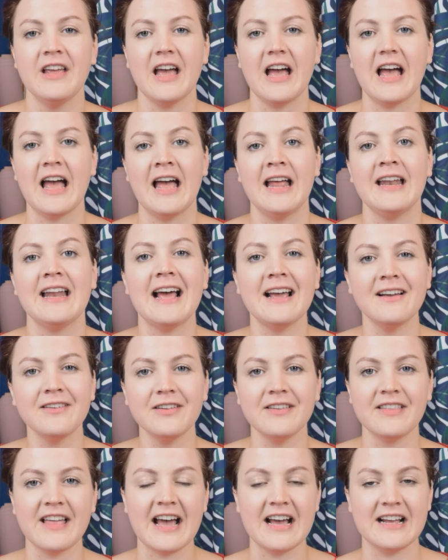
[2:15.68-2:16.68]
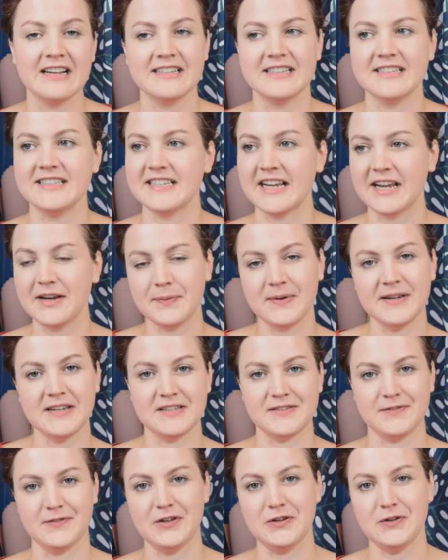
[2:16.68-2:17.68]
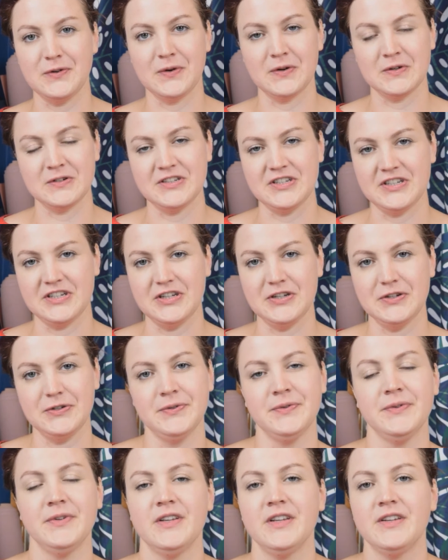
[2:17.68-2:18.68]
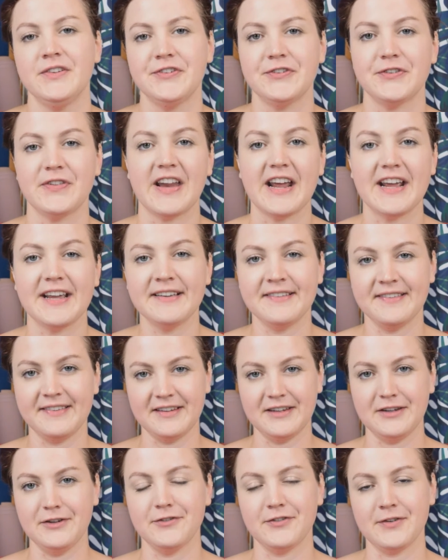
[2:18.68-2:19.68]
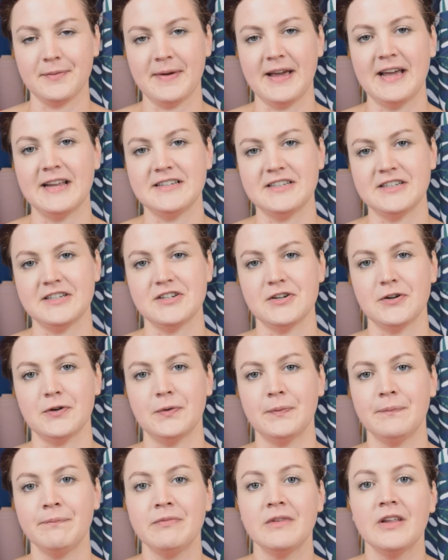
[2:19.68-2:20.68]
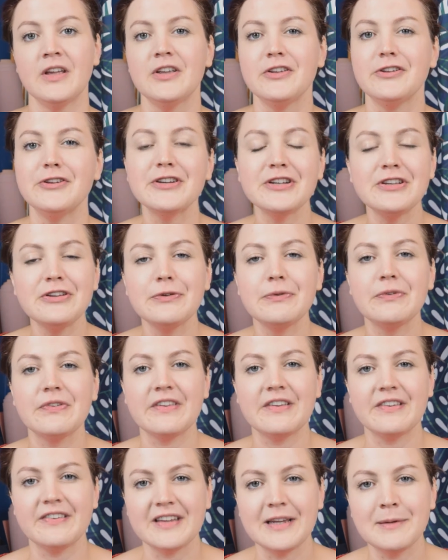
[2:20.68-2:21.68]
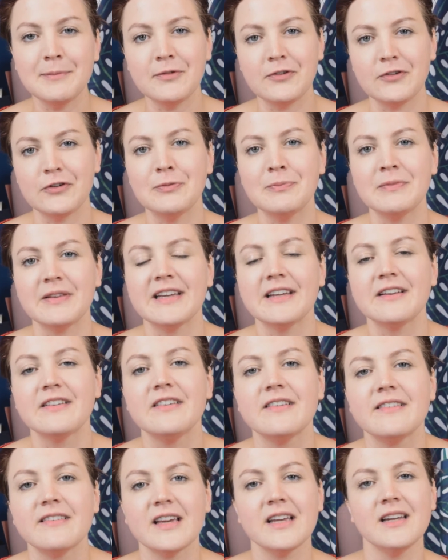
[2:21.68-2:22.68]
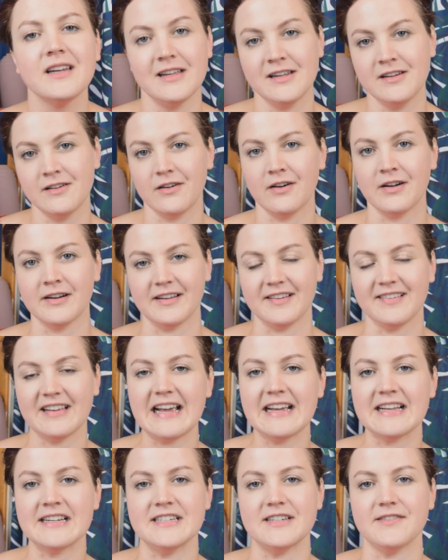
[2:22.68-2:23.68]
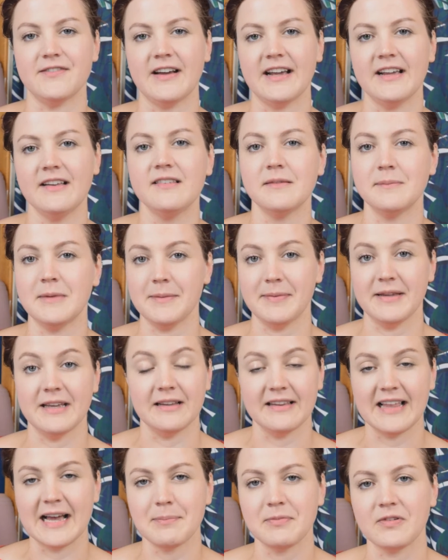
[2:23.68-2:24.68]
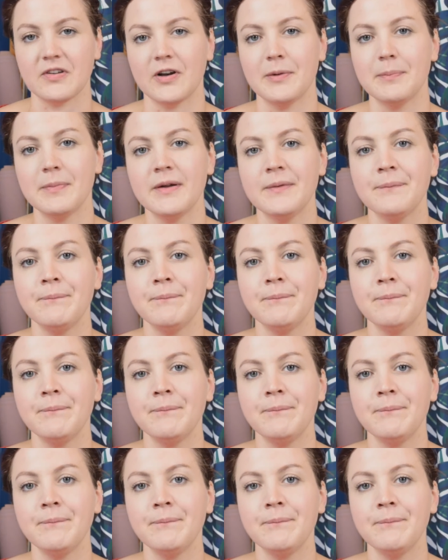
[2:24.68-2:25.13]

and angle that sideways view onto you so that I can see you from head to toe. You can use the same Zoom link to sign in on a second device, maybe a laptop,